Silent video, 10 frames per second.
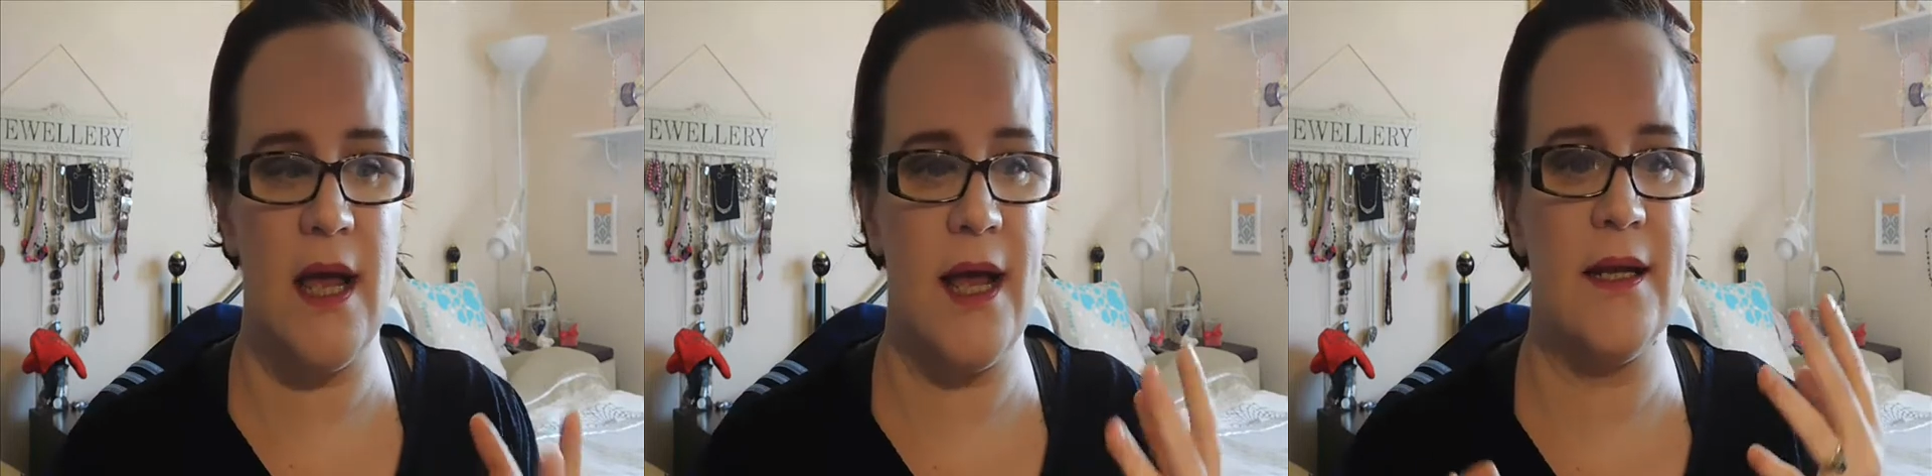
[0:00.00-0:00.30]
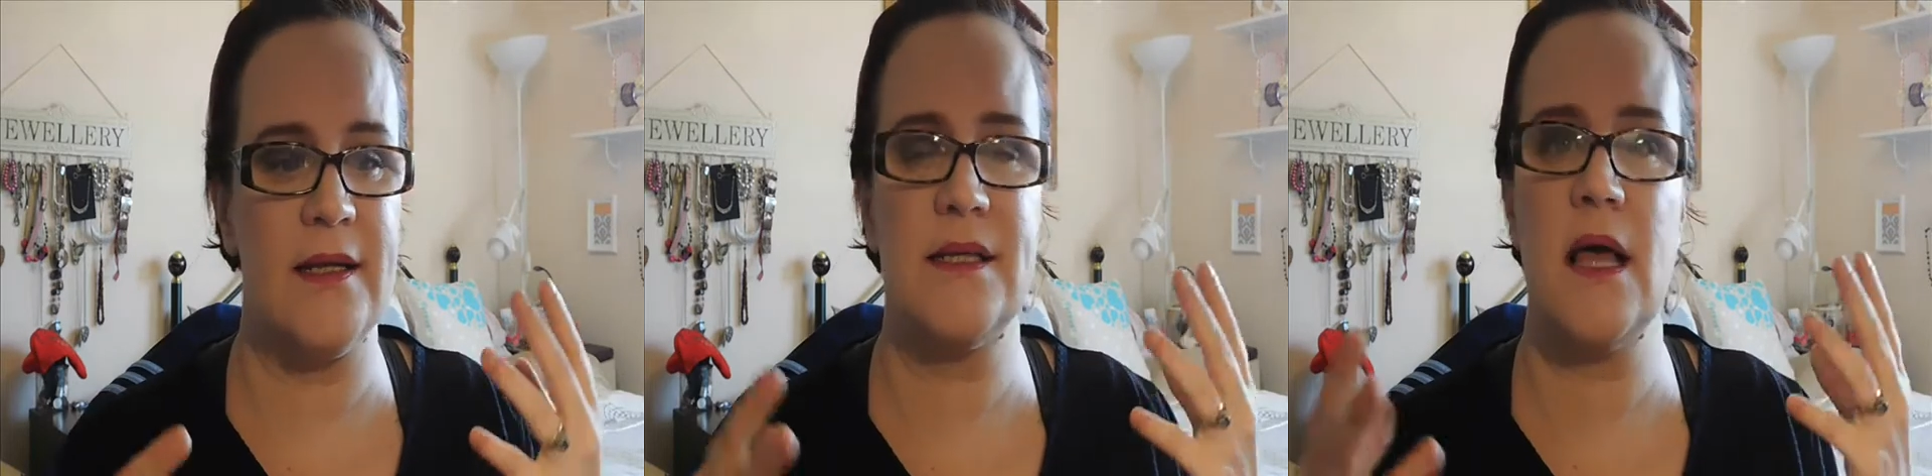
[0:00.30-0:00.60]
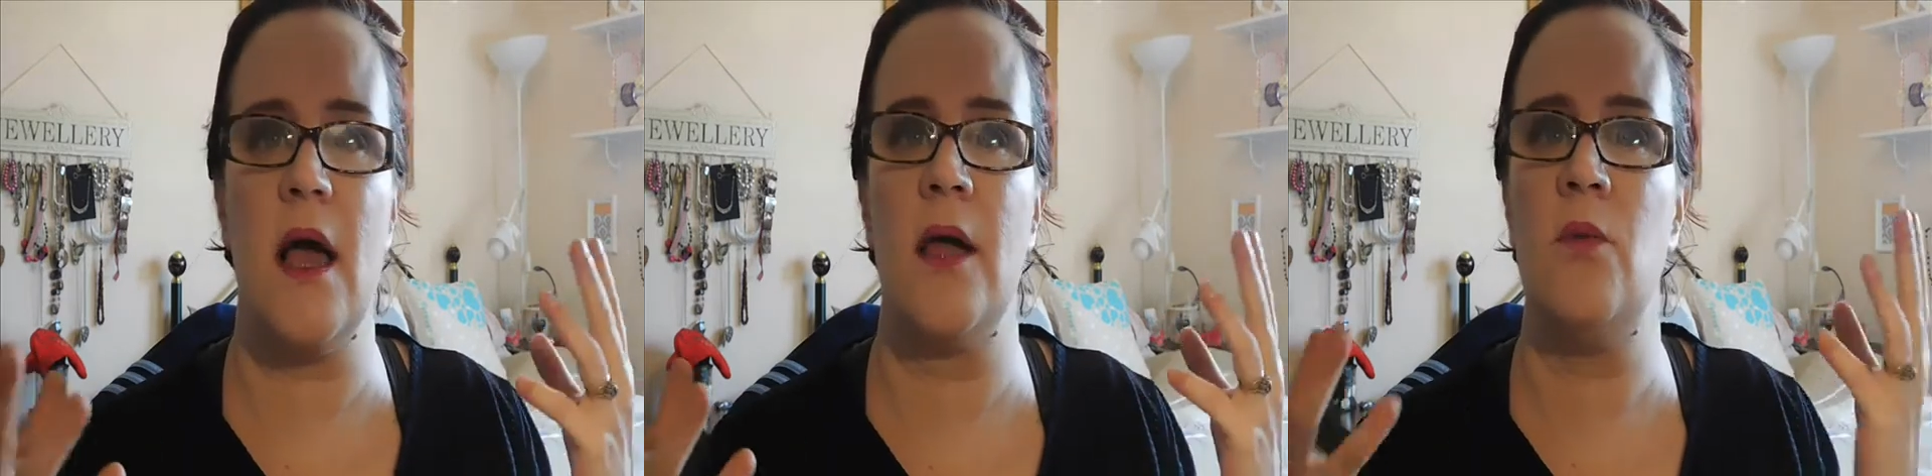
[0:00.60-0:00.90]
and
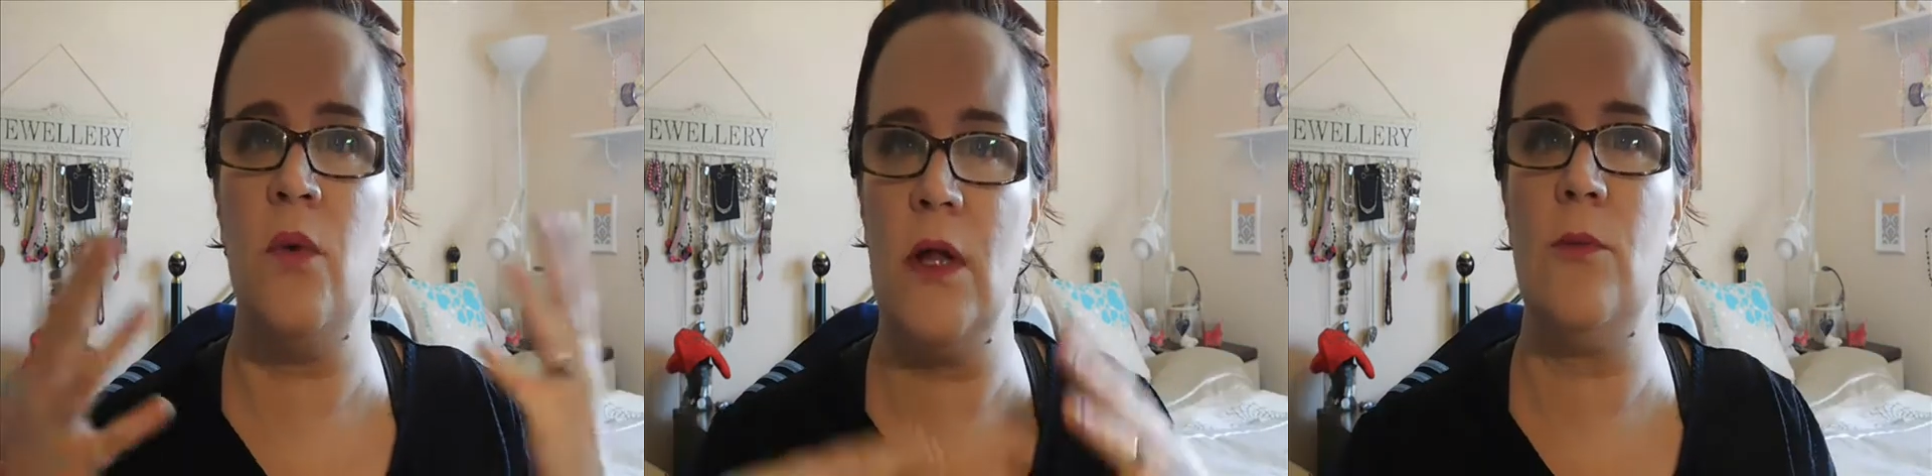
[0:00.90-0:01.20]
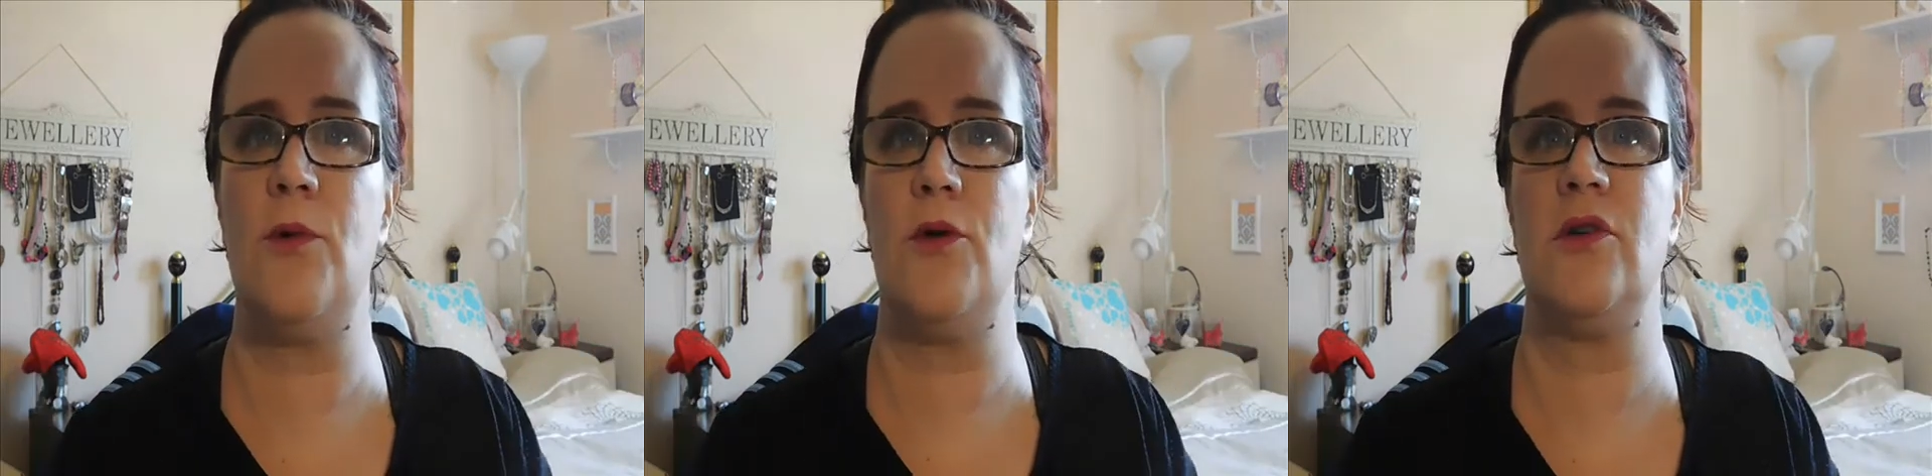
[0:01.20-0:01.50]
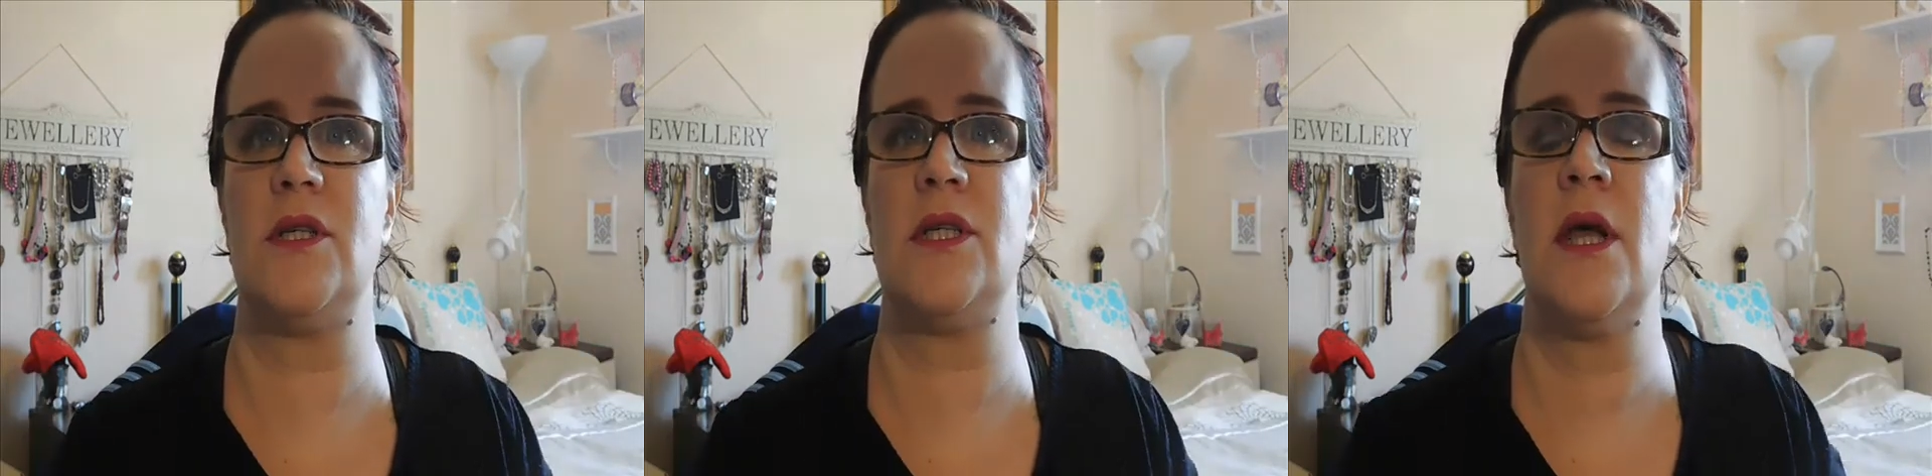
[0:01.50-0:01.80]
I will
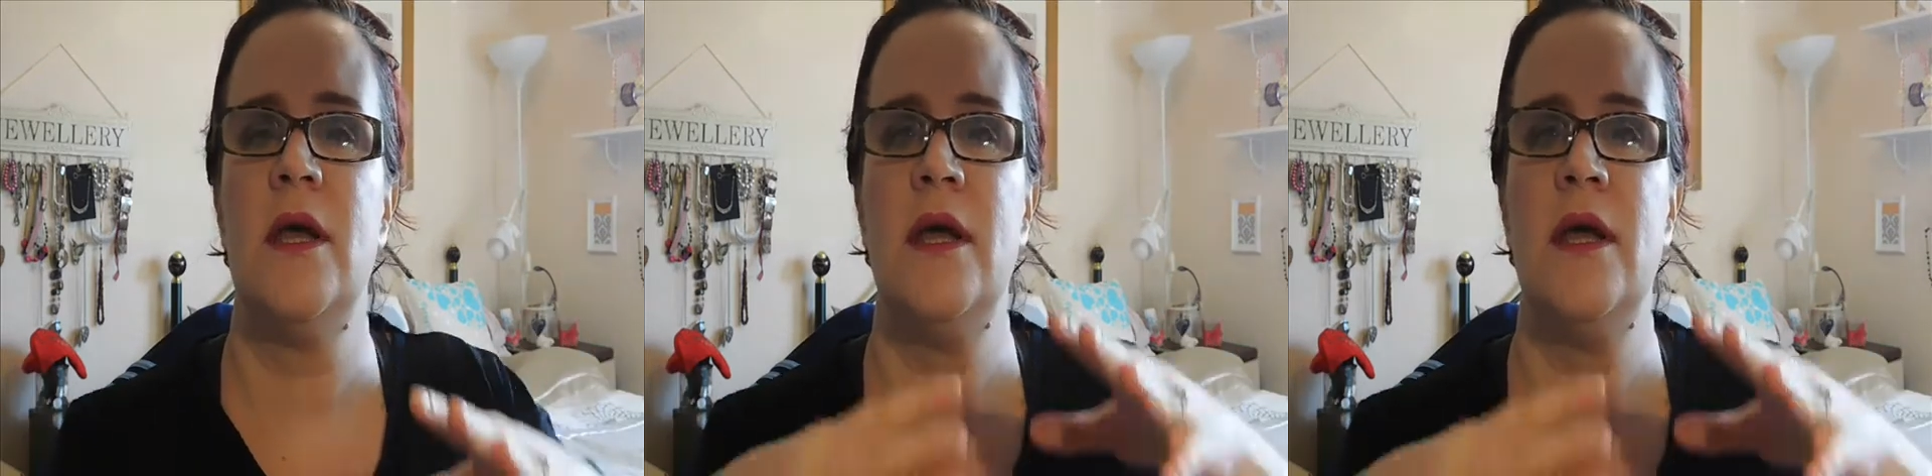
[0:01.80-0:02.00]
put